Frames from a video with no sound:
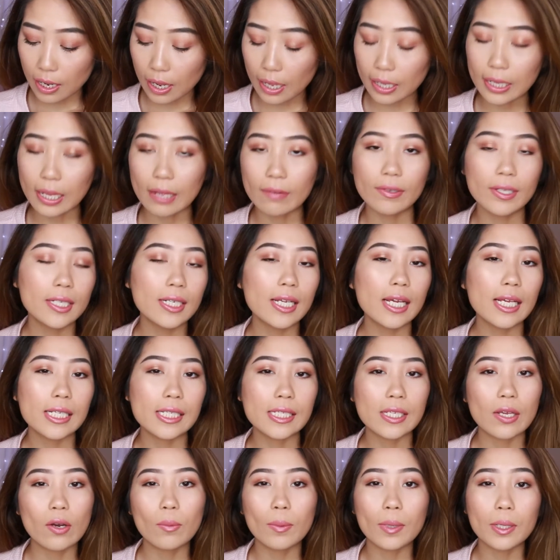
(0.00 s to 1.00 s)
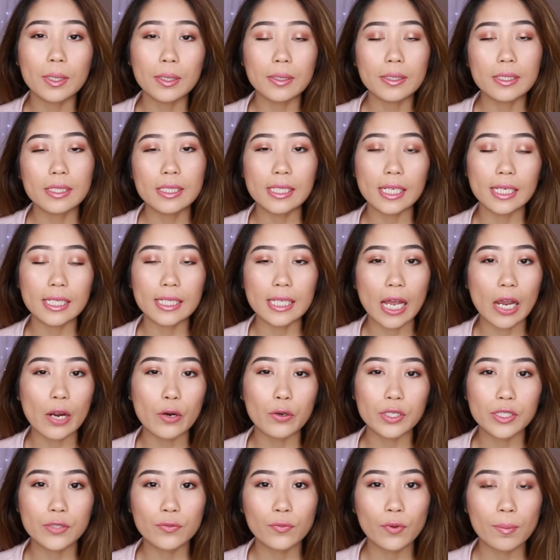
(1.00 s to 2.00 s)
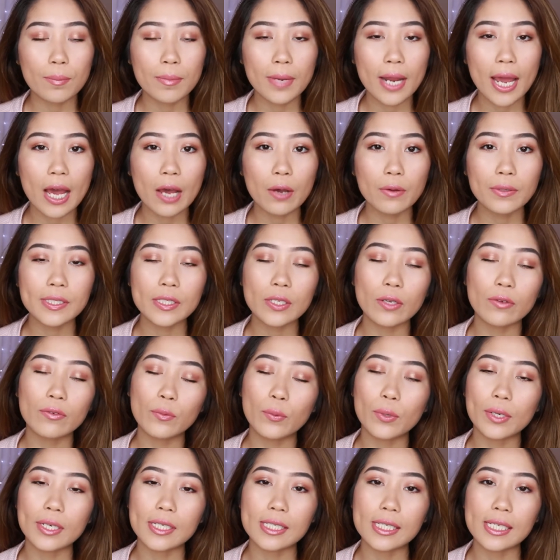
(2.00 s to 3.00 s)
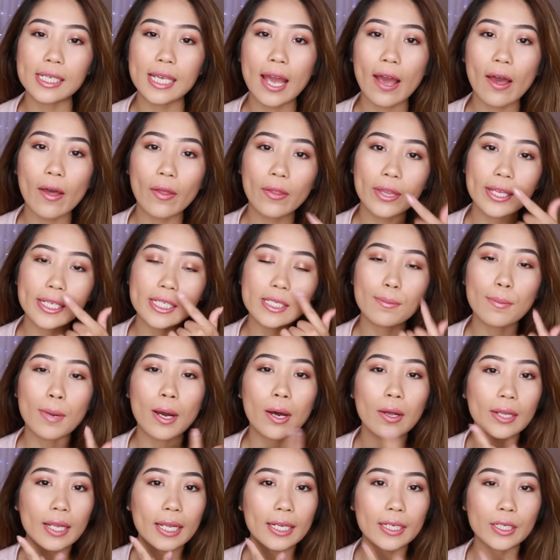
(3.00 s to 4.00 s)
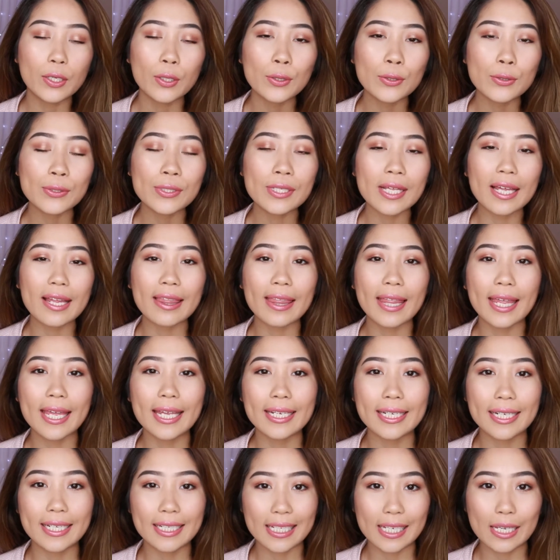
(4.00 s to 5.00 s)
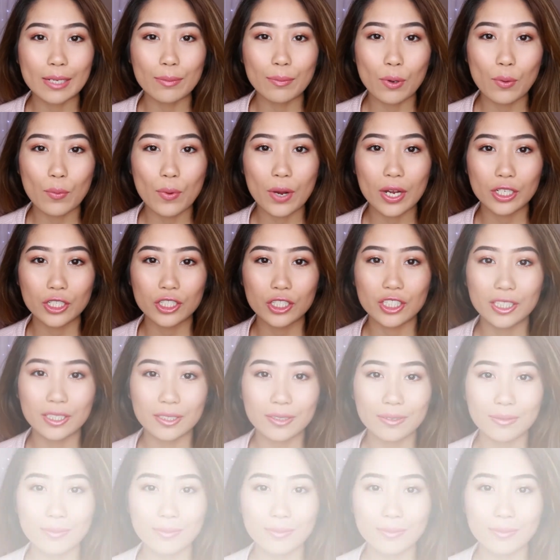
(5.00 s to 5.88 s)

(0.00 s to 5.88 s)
11, so about 6 hours from now, so if you want to see how this smile line goes, then keep on watching.